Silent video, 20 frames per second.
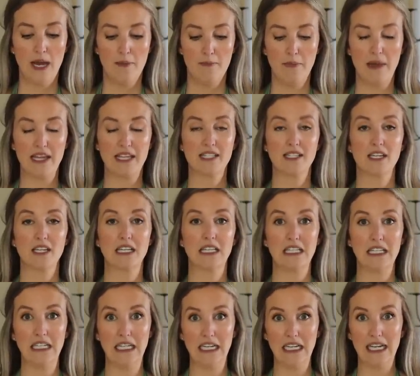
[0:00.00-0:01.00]
Makes
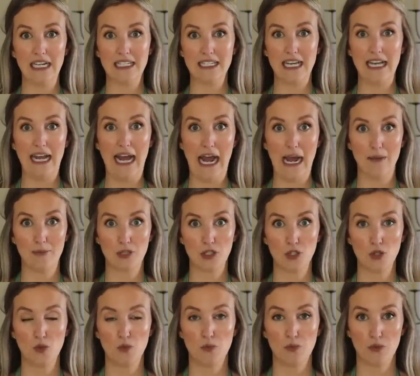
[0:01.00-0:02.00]
cleaning it an
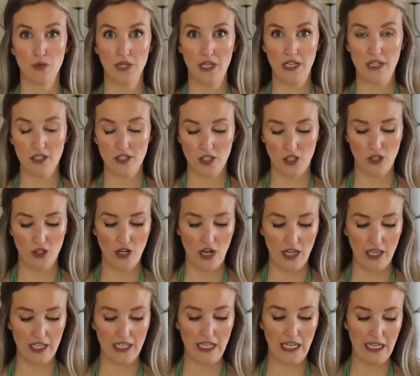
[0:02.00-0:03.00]
absolute breeze. So you're
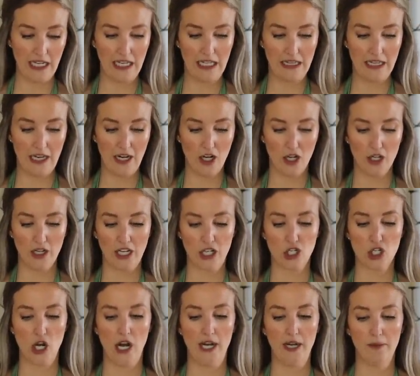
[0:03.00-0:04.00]
not like getting in there and
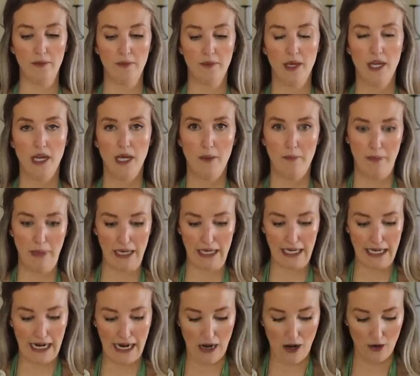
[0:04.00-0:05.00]
like trying to pick
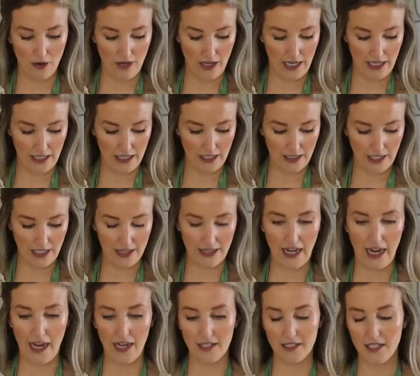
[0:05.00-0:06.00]
it out or anything like
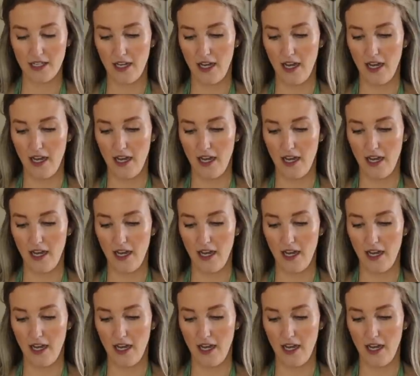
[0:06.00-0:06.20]
that.